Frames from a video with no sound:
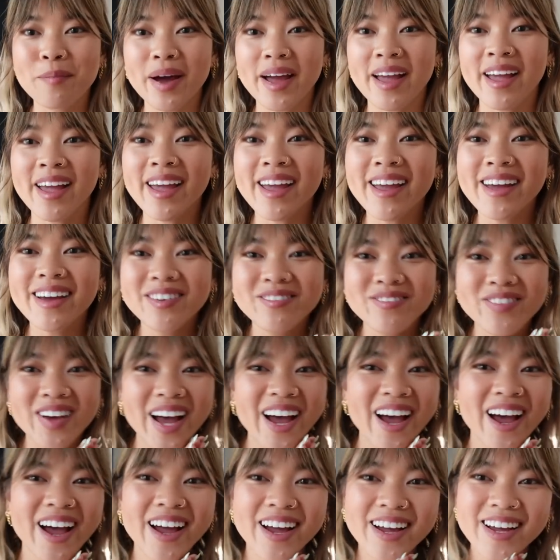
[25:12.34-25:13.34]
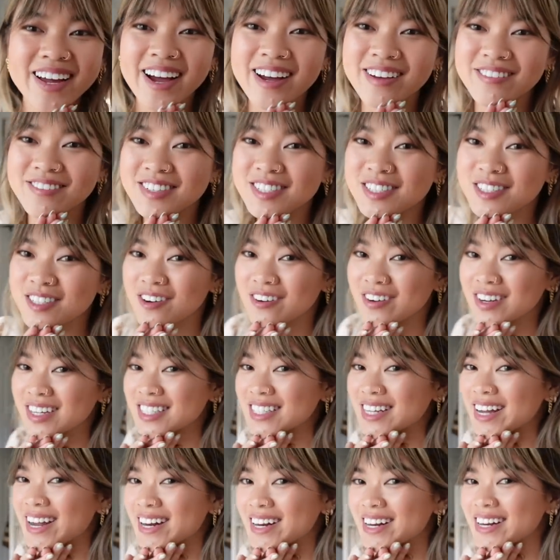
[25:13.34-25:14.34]
my handbag. I'm so
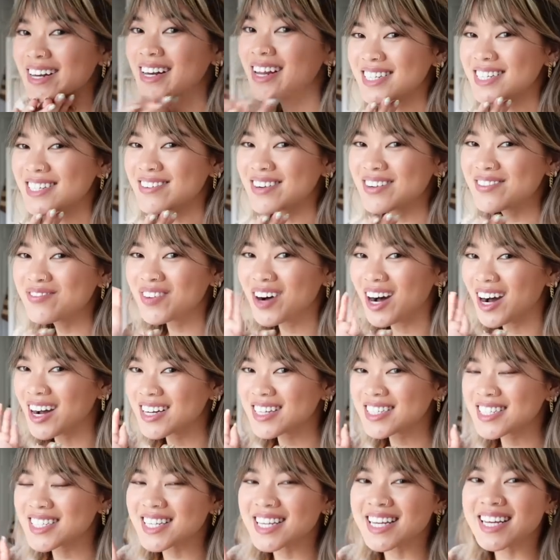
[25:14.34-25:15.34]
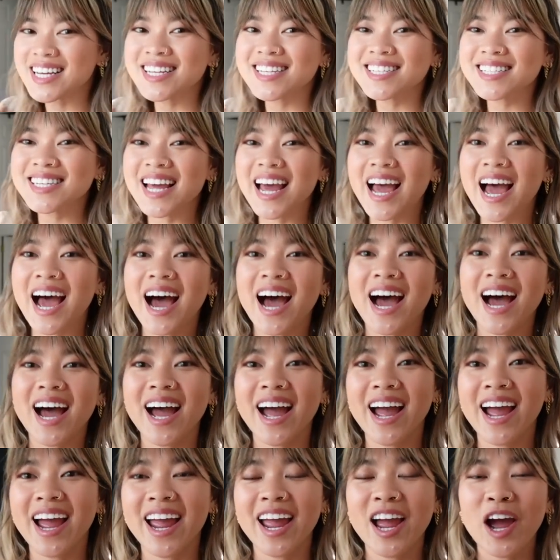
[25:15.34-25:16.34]
excited to unbox it
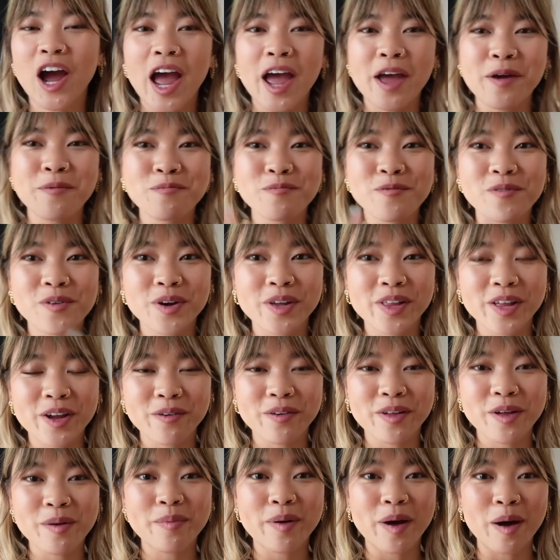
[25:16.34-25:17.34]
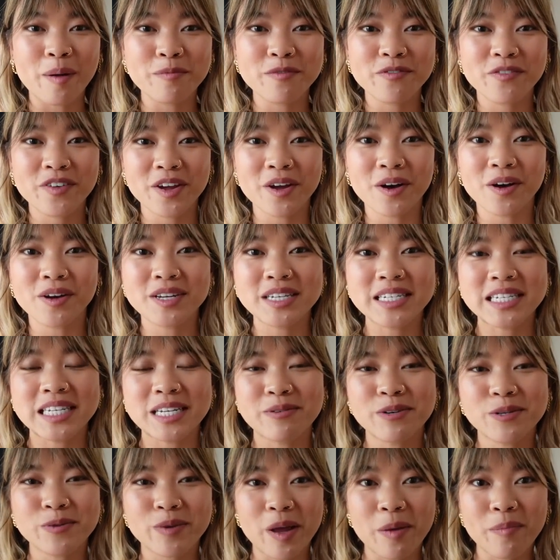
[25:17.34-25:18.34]
I am really, really pumped for y'all to see
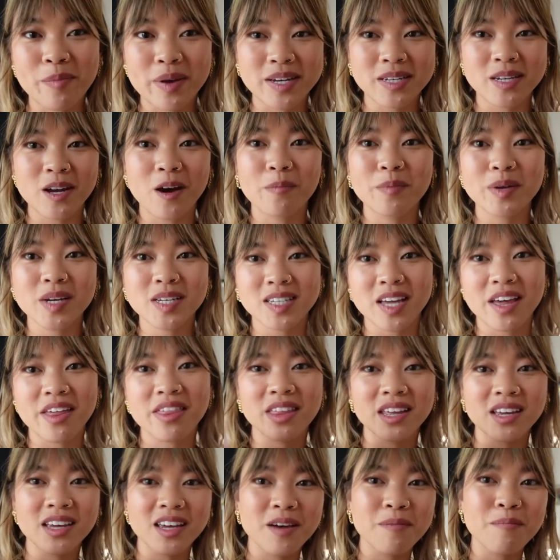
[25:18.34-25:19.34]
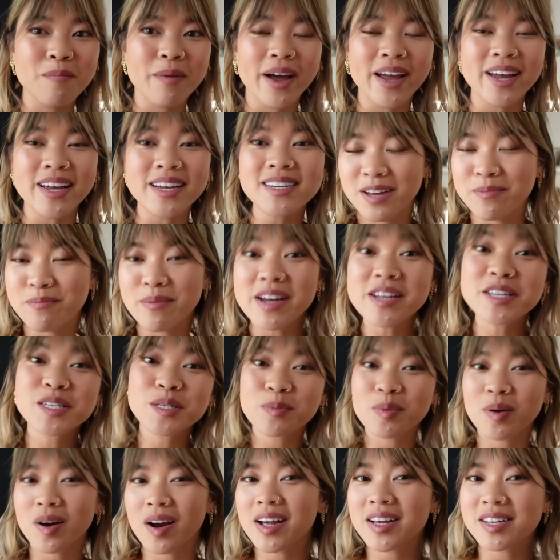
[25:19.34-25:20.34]
which one I picked up because I think it might might
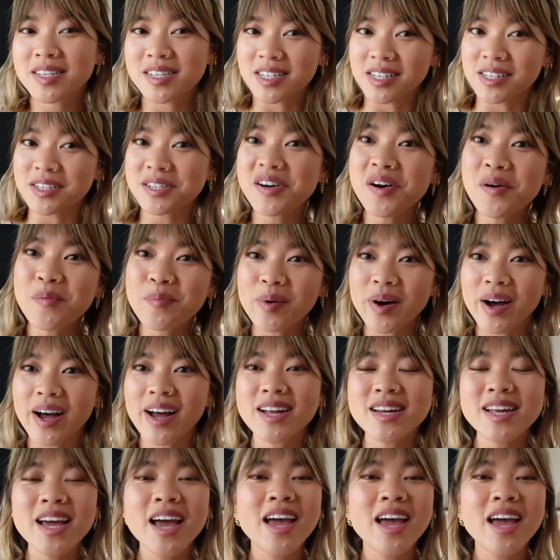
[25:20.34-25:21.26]
surprise you. But